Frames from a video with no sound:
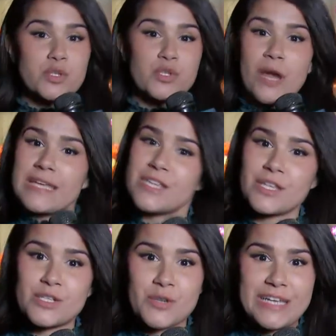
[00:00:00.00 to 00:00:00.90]
straight to the
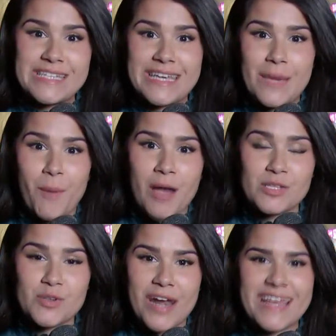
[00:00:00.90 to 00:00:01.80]
street to keep on
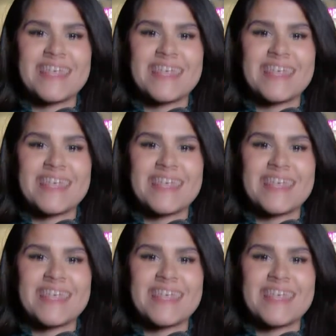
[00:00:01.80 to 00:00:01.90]
strutting.